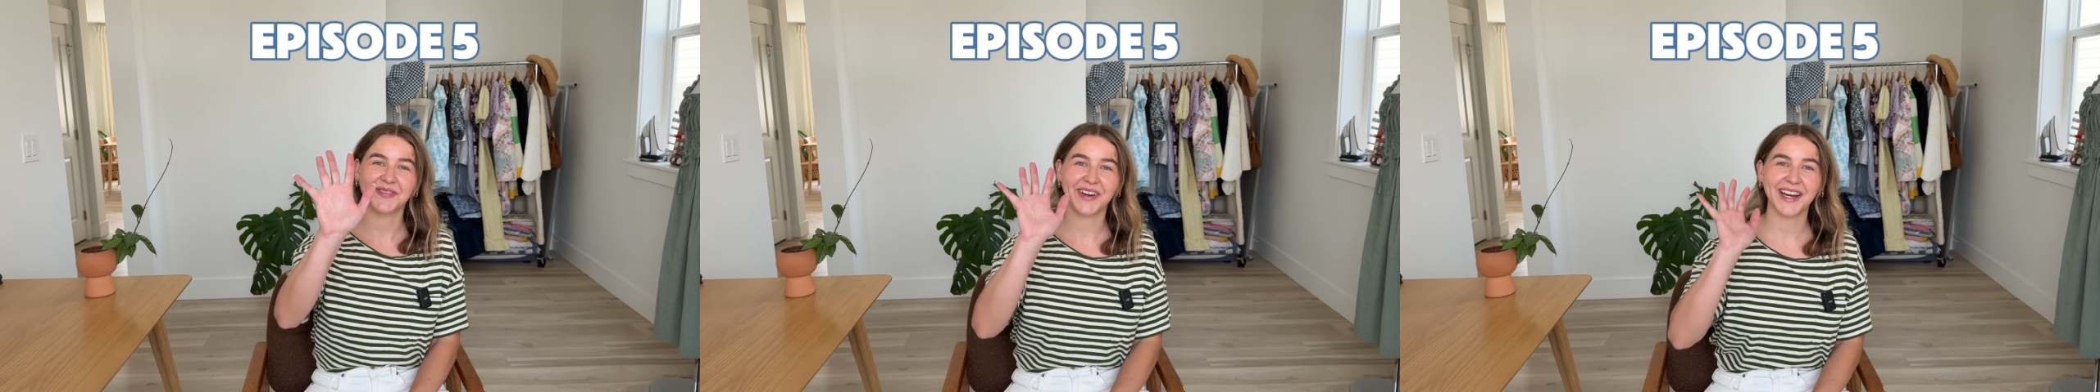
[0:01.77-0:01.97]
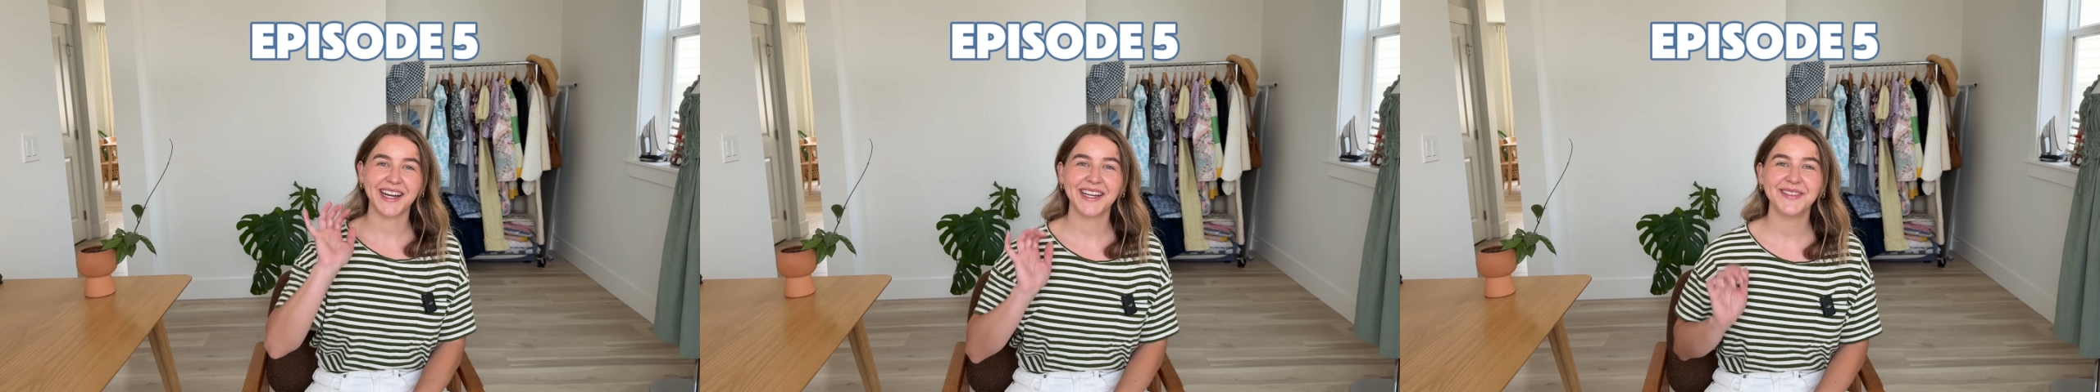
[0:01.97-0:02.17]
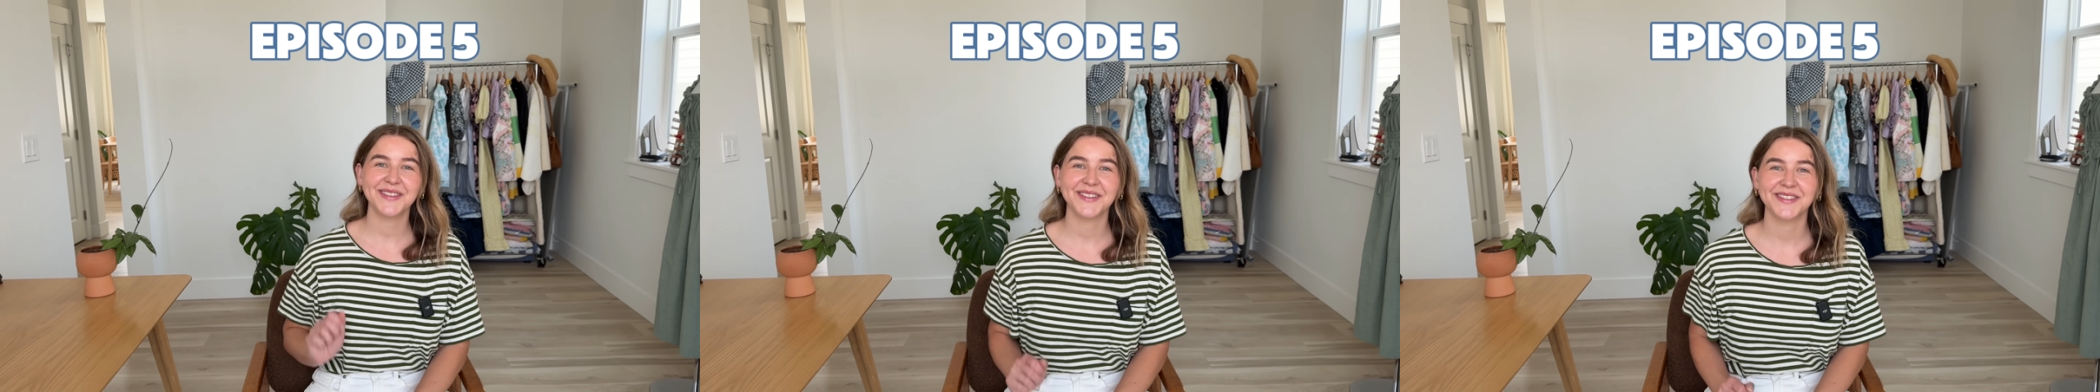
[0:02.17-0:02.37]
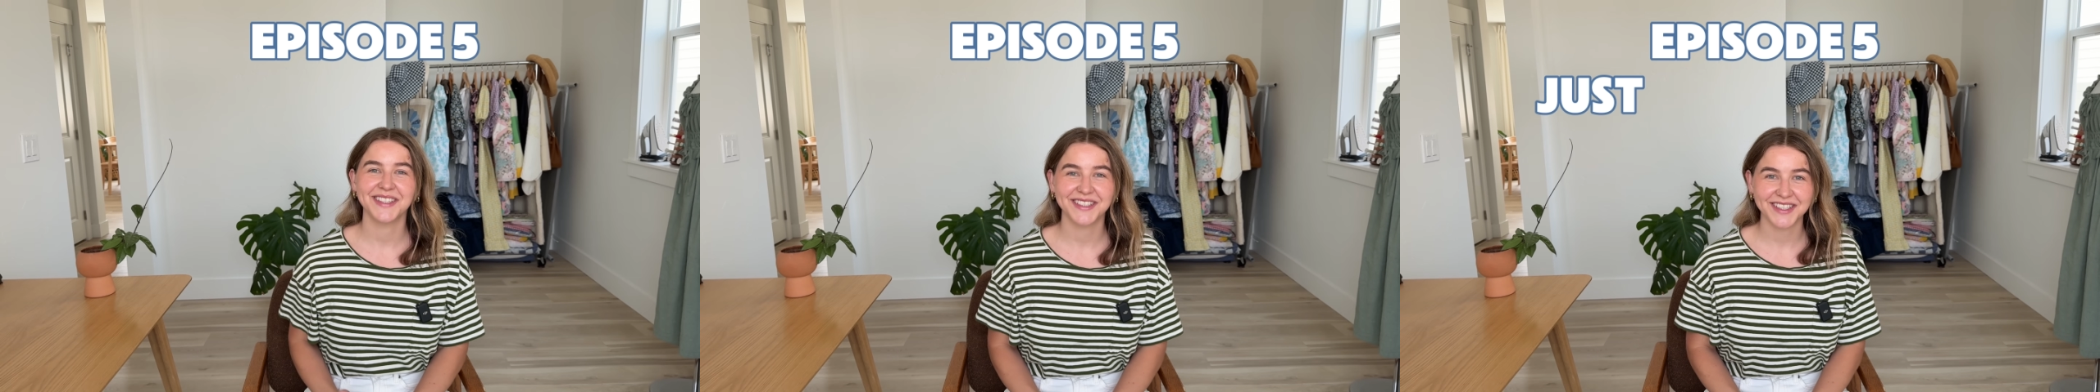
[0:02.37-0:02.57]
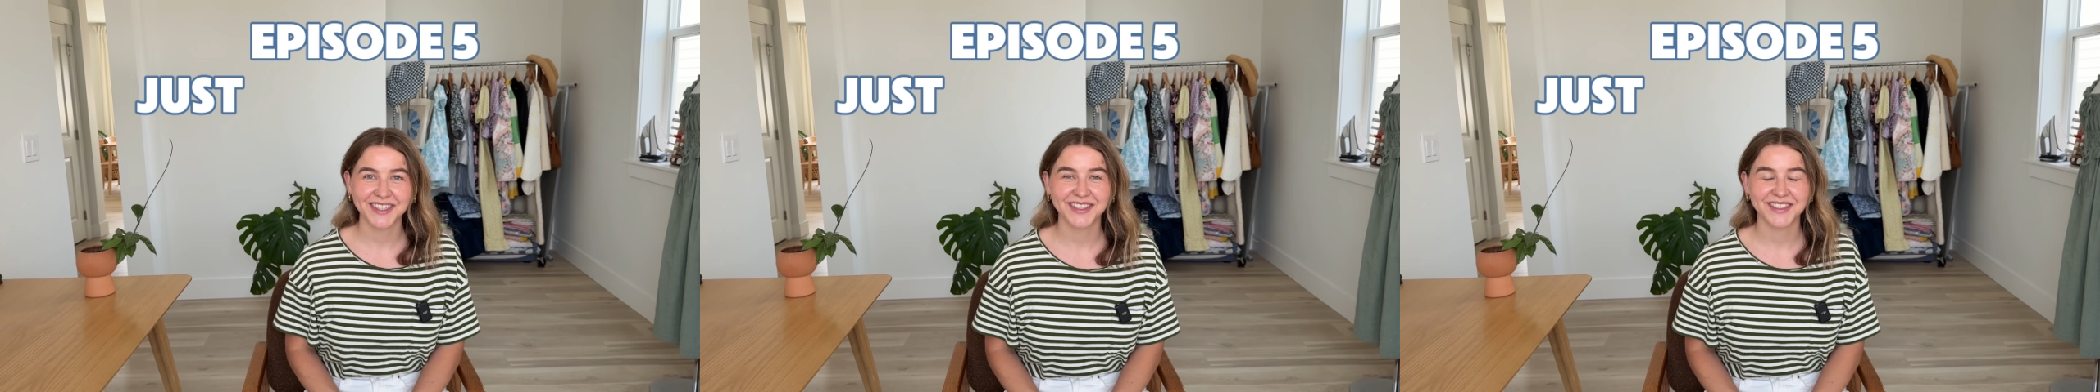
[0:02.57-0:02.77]
5 of the
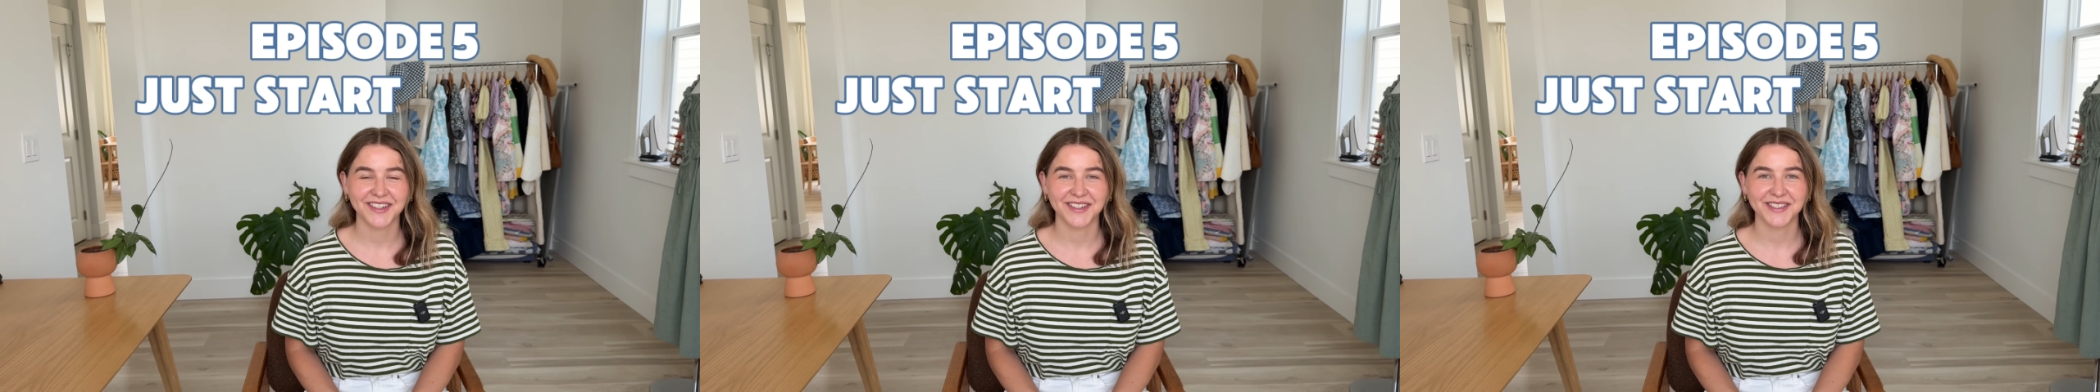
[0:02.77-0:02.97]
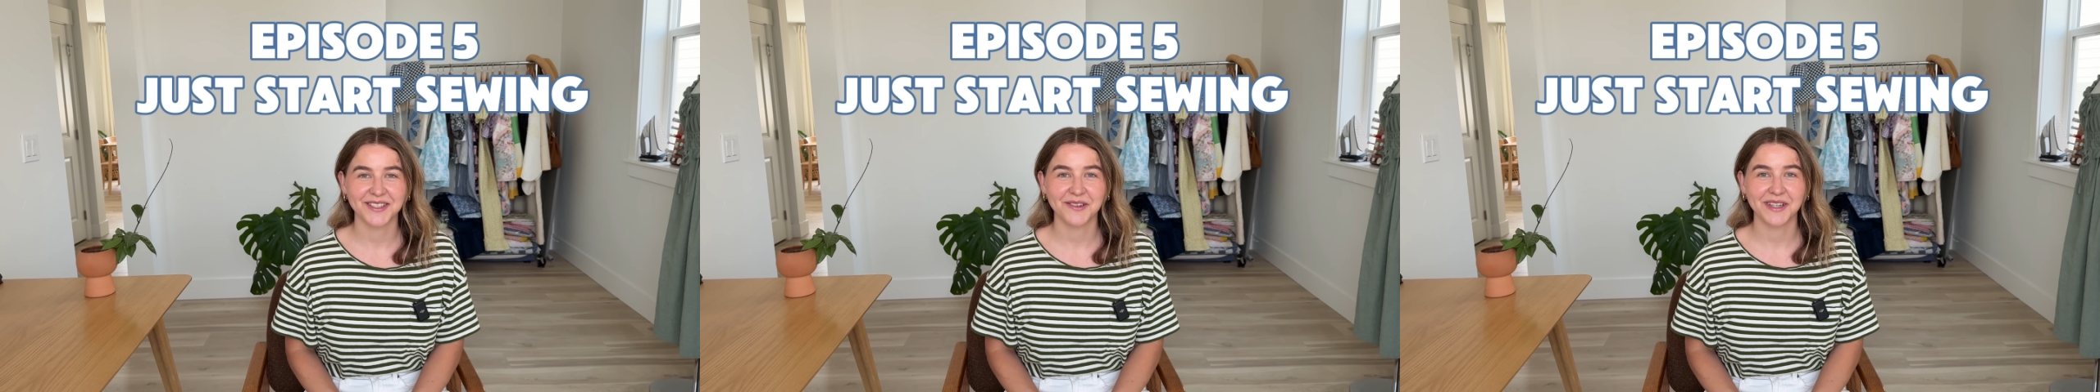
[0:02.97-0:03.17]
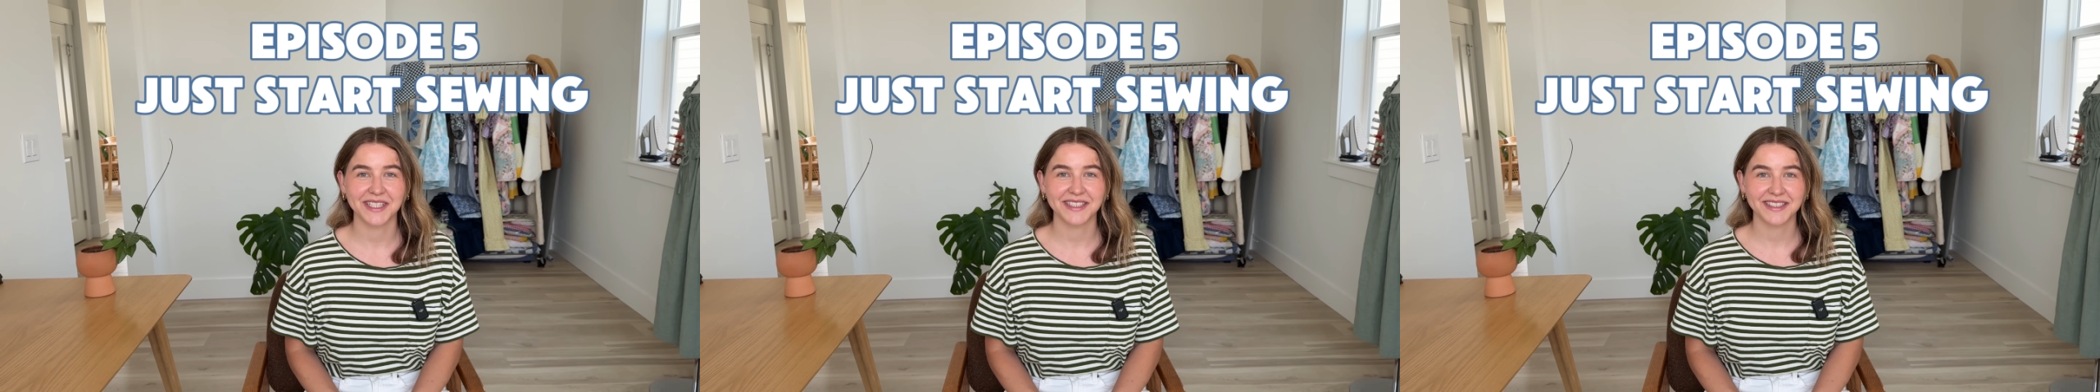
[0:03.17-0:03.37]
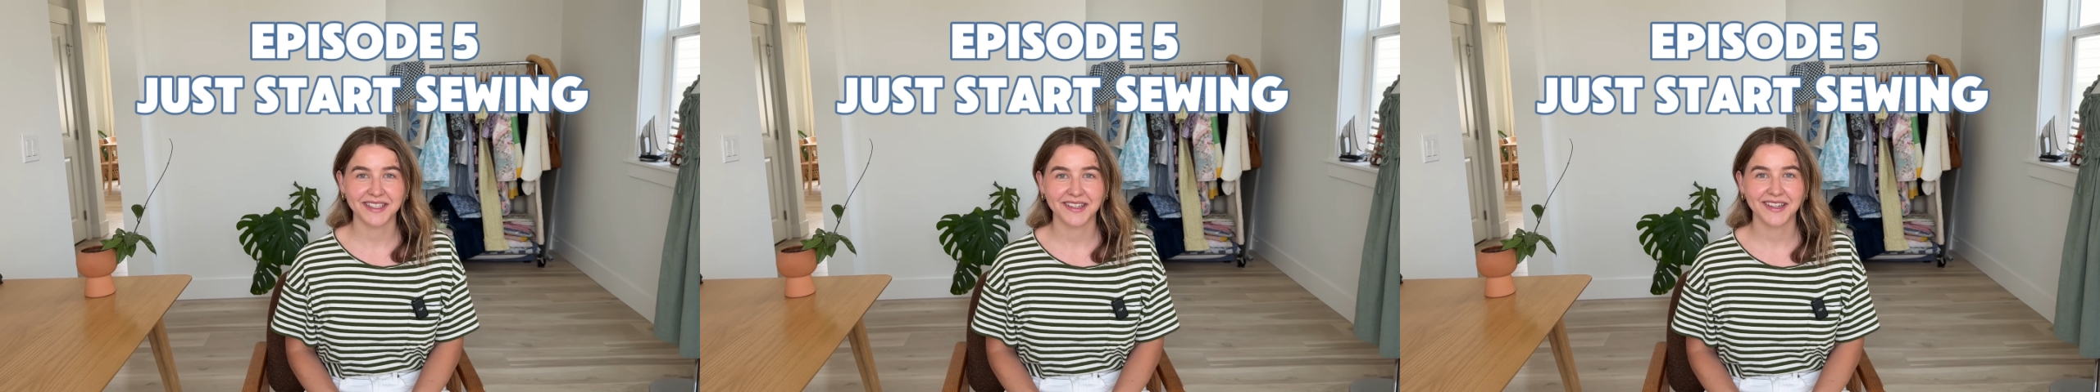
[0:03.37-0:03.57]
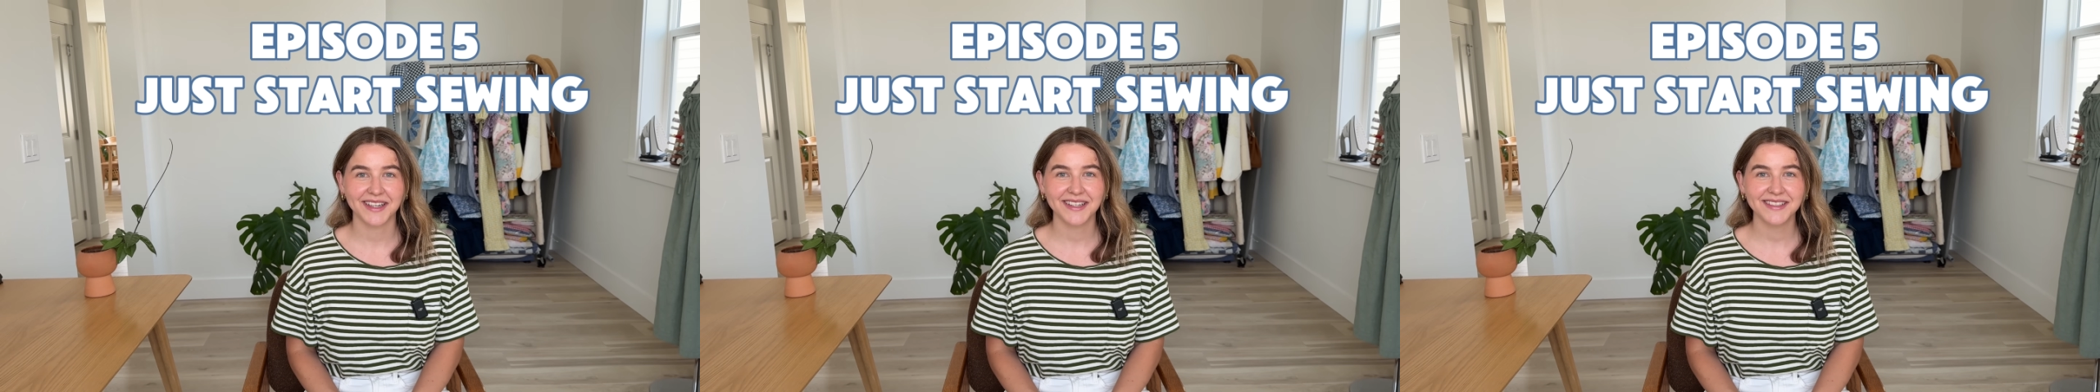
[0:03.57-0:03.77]
Just Start Sewing
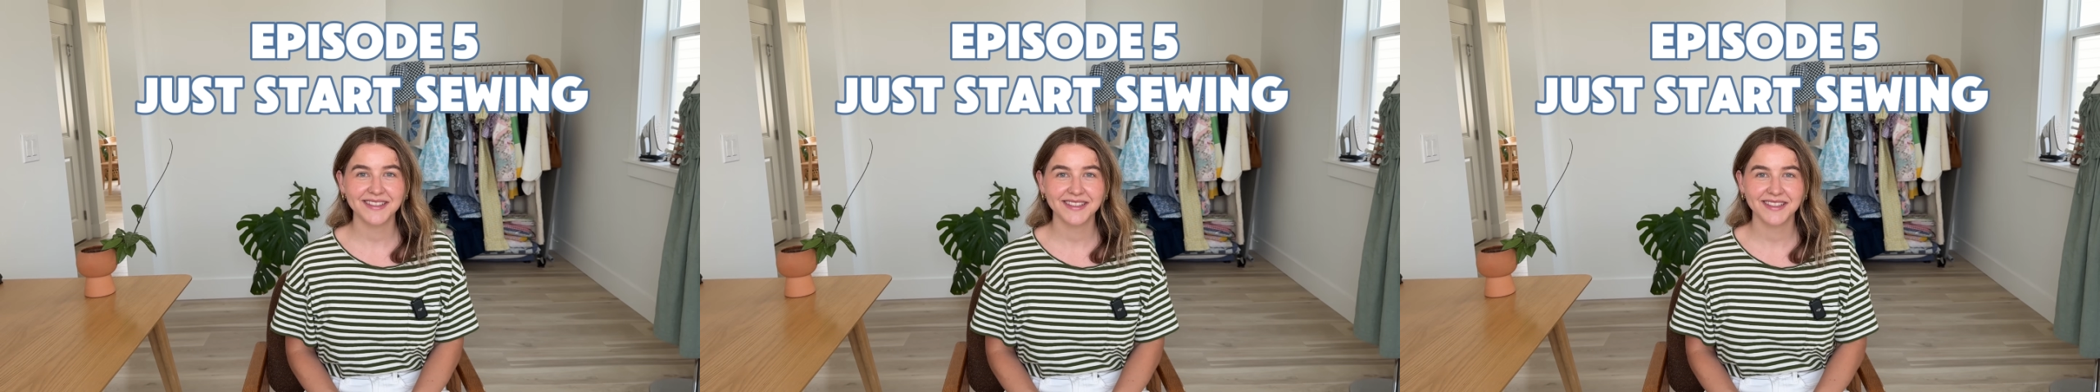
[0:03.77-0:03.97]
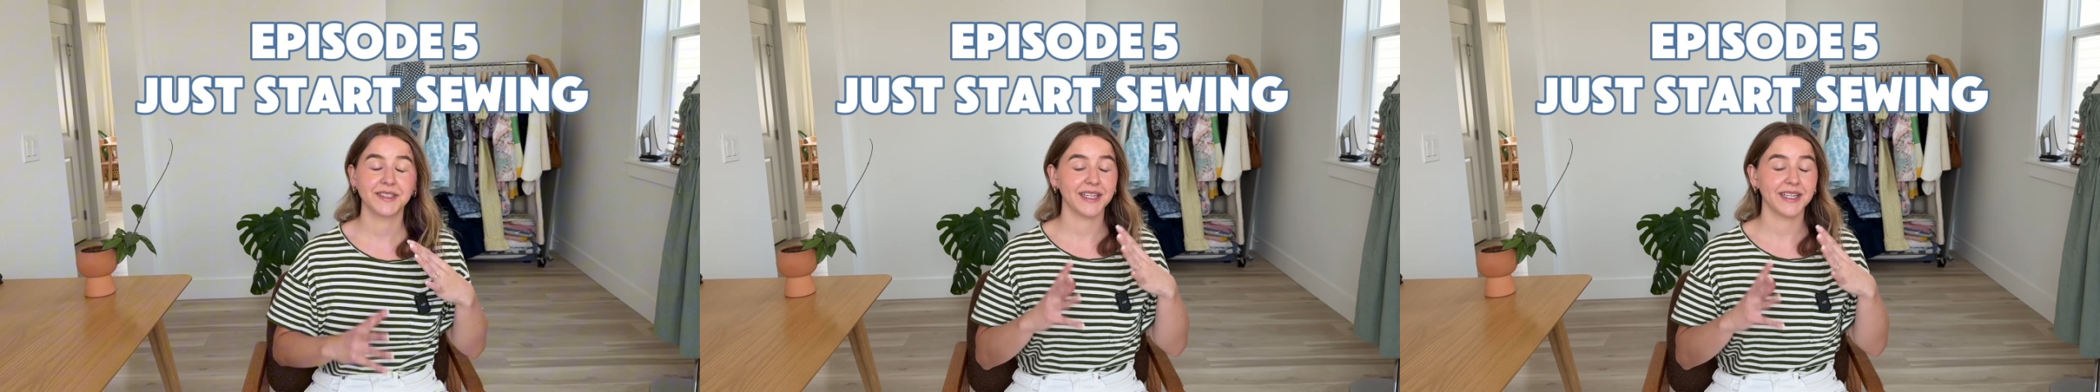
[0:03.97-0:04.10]
series.